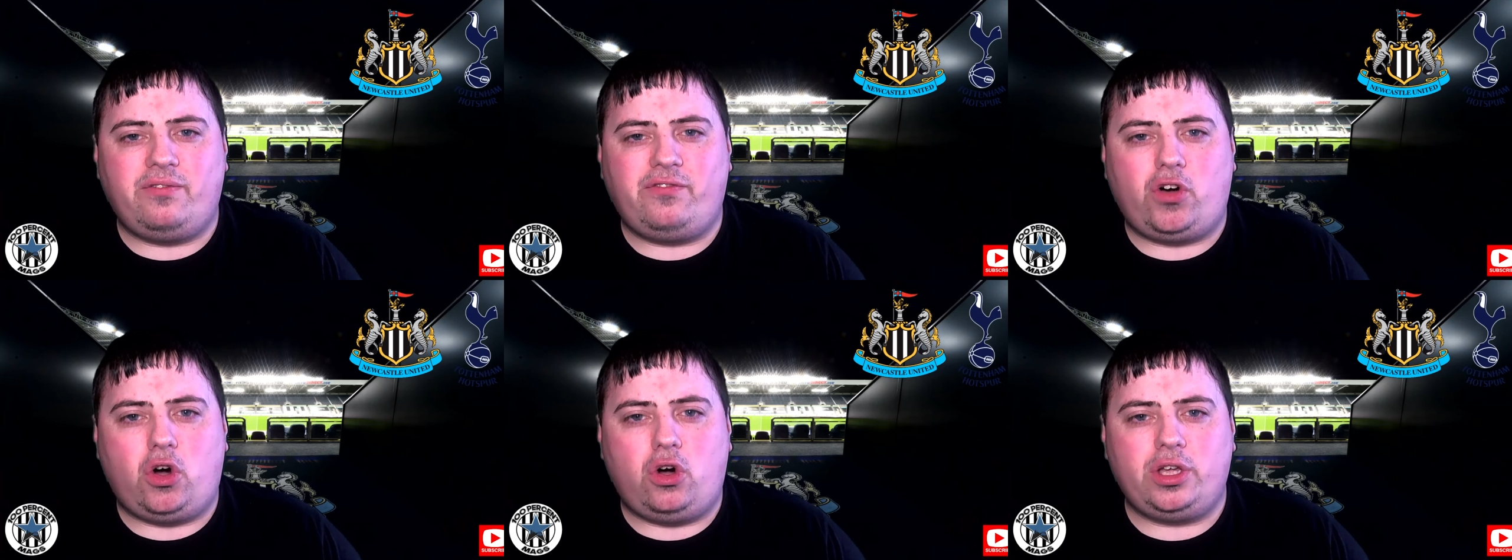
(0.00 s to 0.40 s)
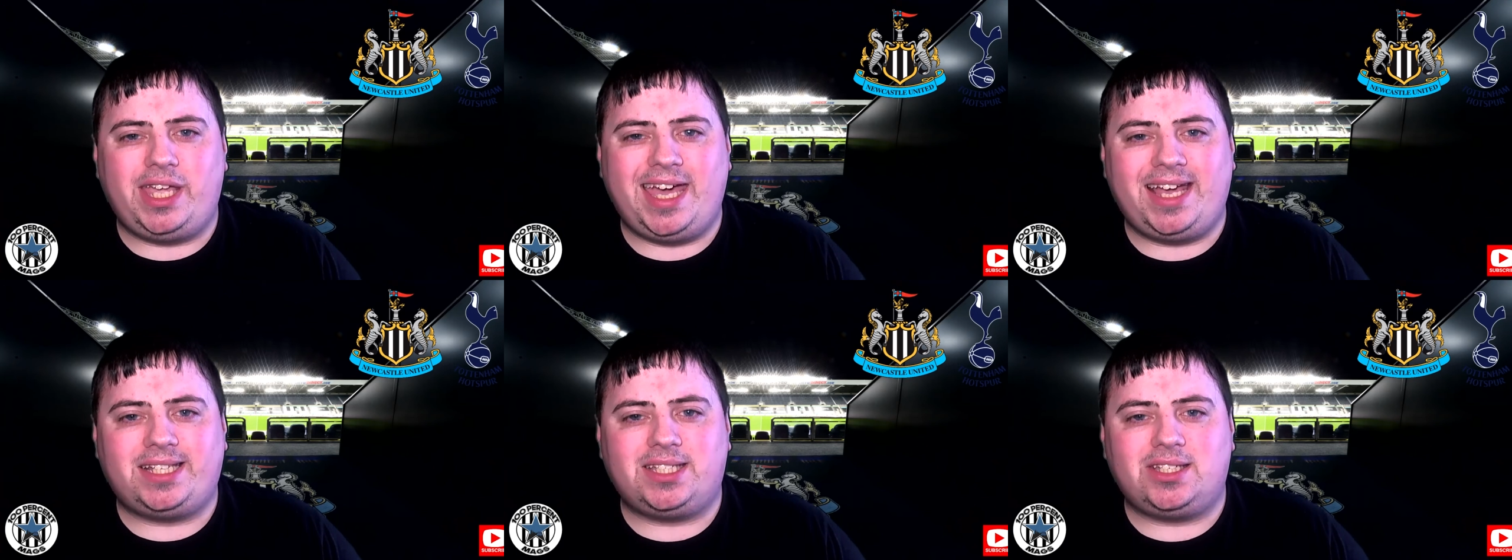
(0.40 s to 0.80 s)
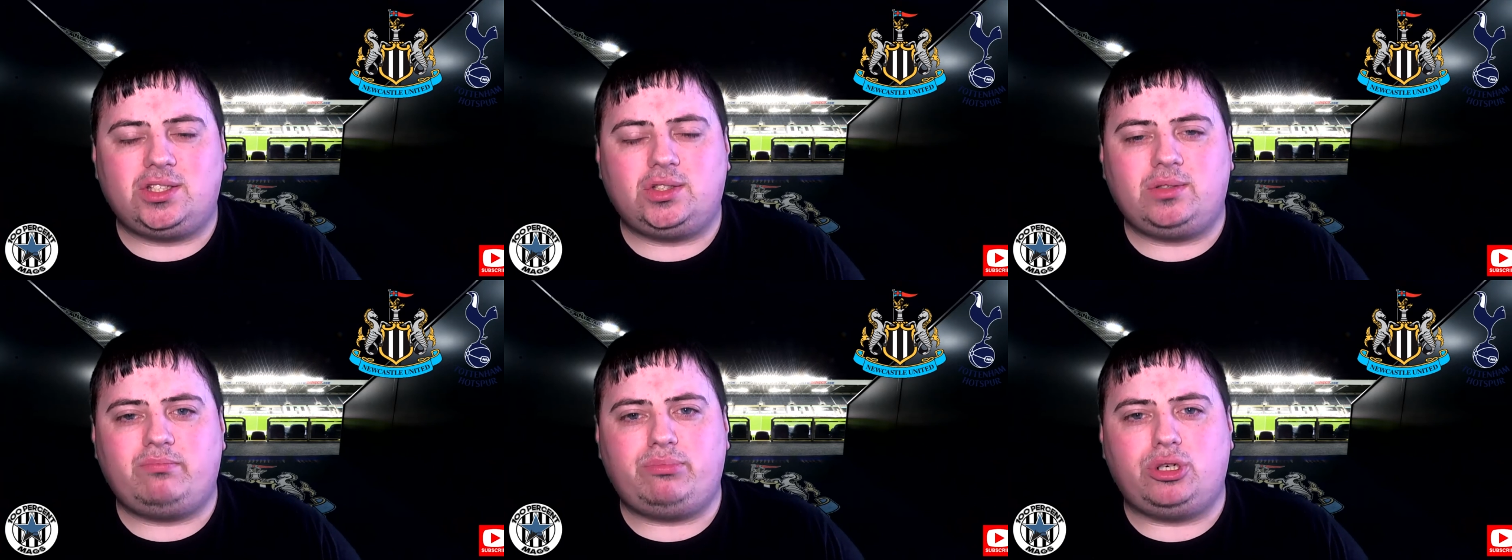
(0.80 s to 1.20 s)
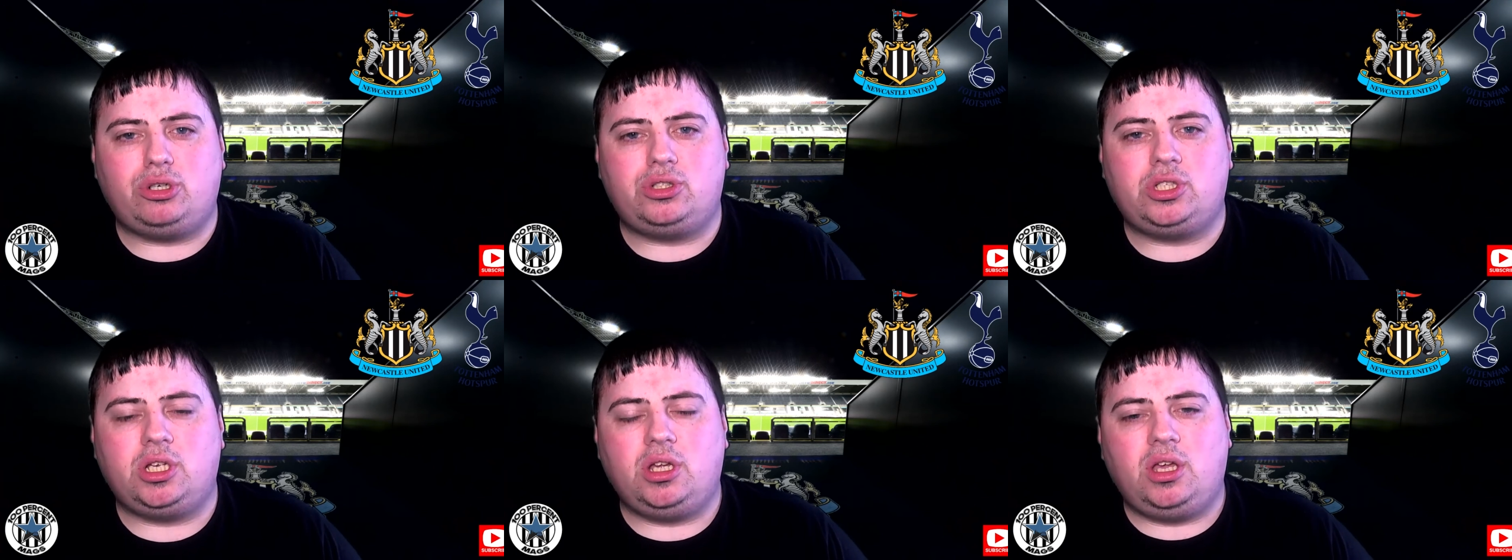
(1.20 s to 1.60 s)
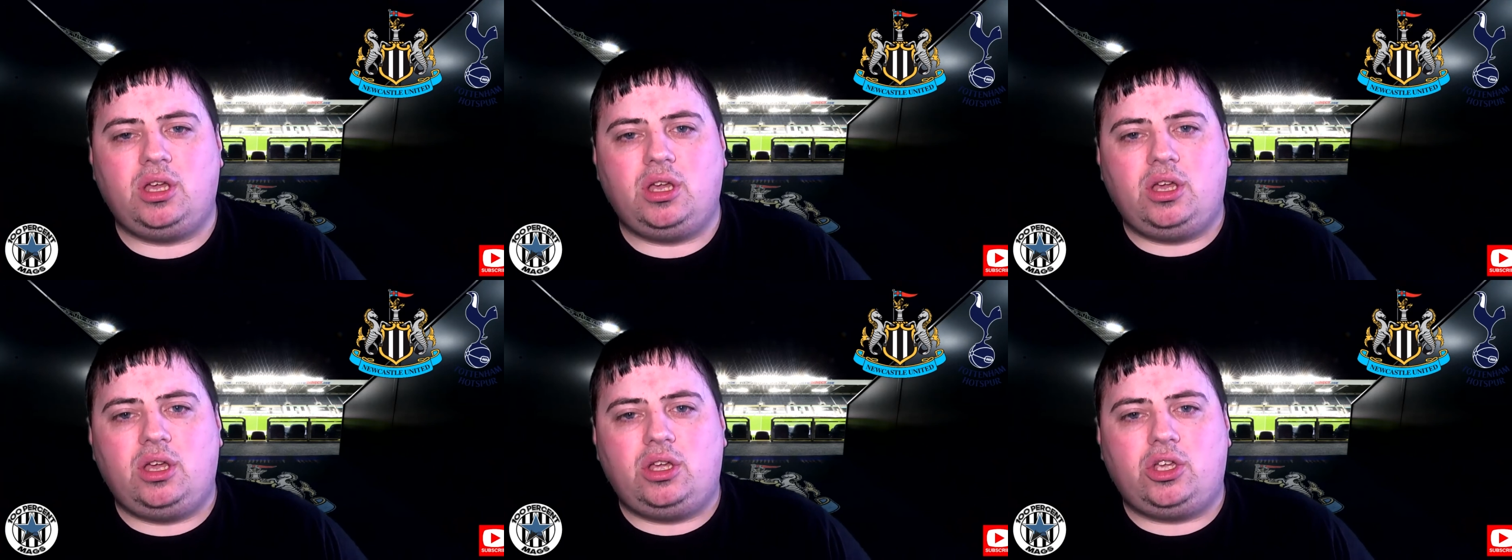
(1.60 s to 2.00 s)
VAR yet, but,
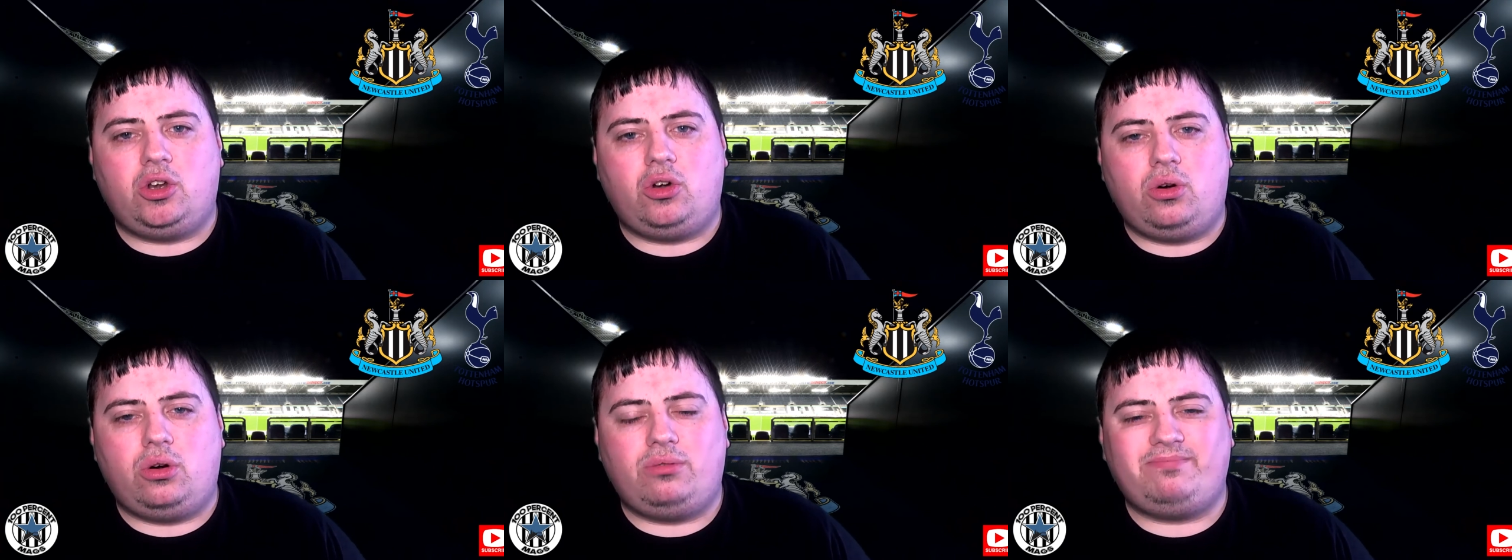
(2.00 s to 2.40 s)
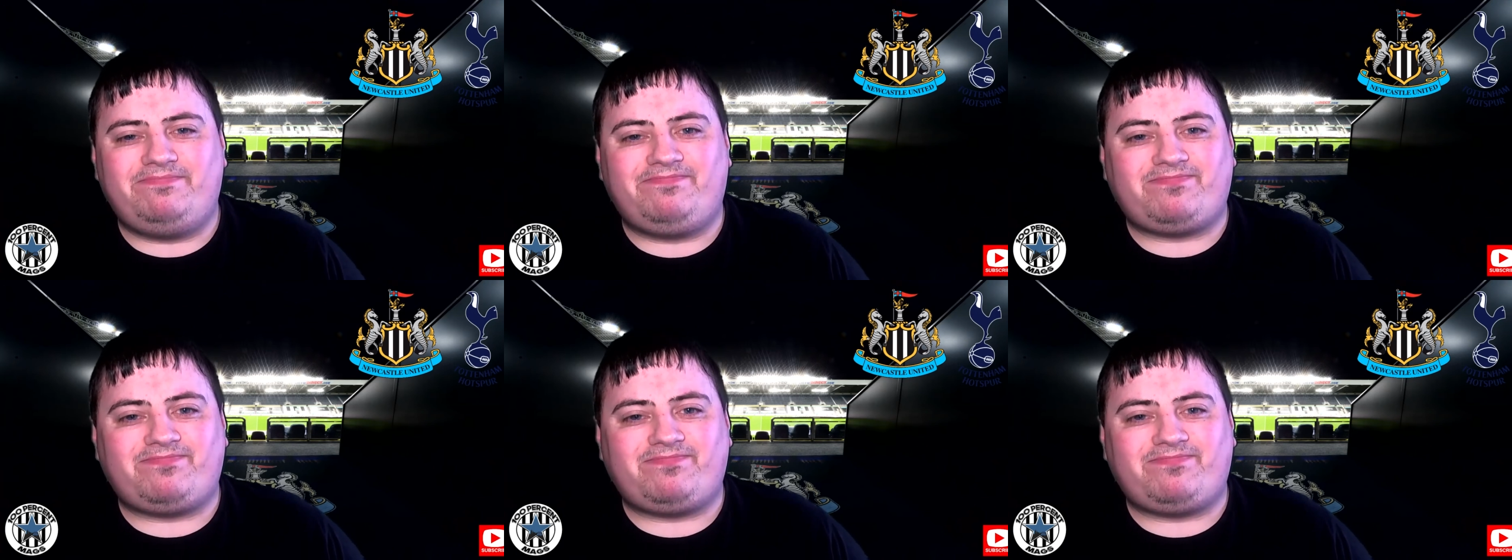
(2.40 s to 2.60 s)
you know,